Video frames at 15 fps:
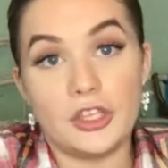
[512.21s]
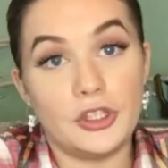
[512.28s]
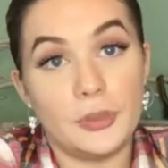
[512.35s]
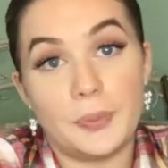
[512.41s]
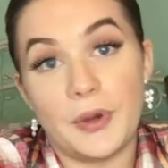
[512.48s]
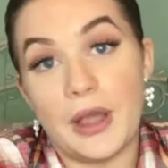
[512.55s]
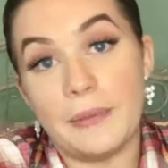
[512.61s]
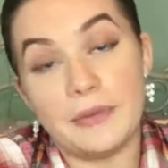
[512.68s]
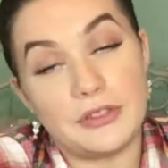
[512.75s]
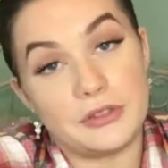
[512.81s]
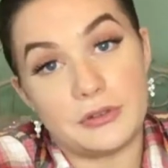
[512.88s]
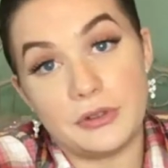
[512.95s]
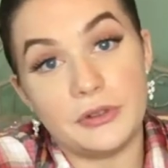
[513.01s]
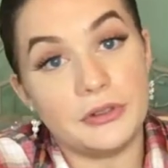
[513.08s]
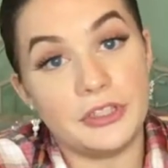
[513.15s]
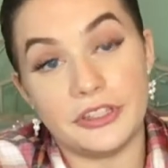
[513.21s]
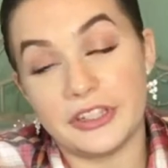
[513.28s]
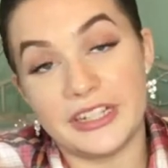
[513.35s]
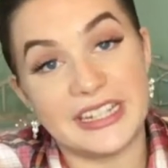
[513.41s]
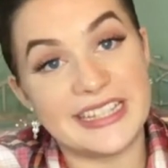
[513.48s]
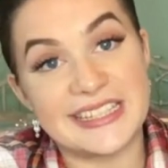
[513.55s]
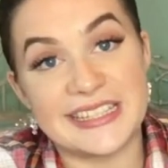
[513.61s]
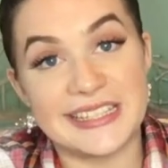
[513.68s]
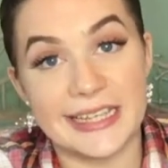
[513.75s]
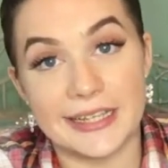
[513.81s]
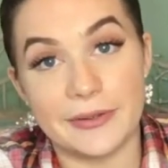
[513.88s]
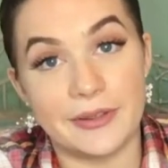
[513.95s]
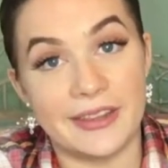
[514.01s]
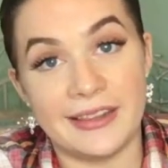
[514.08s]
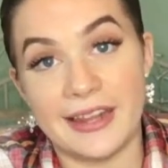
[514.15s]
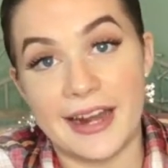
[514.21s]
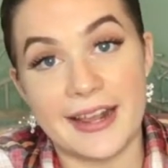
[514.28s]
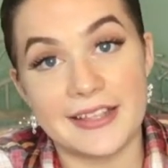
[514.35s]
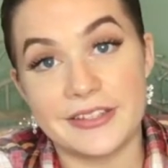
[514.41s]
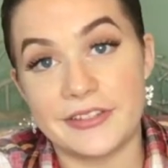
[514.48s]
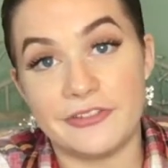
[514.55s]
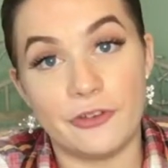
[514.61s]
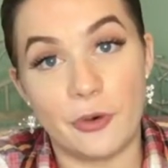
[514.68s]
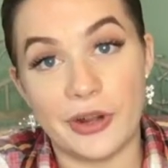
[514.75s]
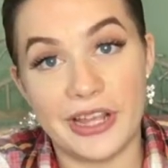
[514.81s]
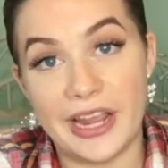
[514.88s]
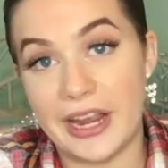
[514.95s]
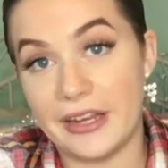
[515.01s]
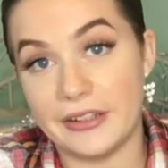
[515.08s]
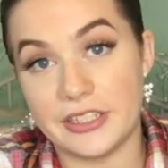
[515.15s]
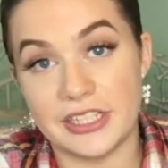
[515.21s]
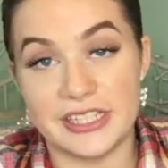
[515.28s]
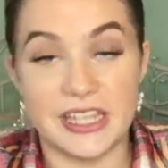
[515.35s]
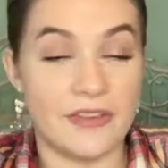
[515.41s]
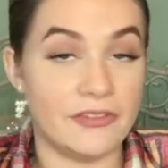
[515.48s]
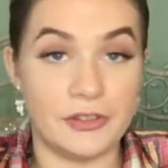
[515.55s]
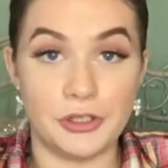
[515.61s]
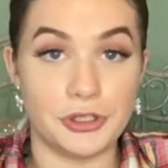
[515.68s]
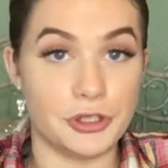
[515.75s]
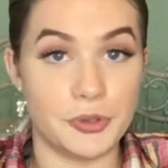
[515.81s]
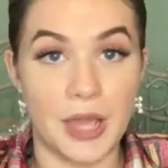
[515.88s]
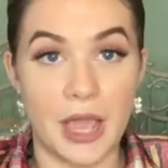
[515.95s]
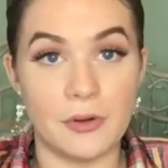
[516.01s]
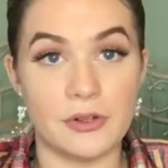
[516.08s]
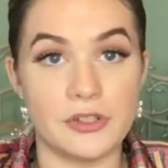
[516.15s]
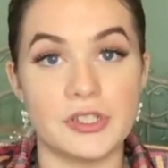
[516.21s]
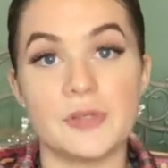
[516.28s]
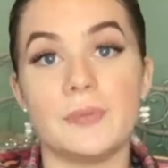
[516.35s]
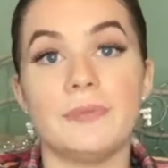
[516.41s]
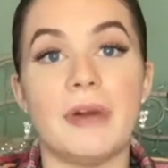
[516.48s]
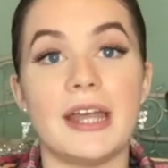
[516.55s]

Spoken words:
you're probably screwed. You're gonna get sick within the next 48 to 72 hours.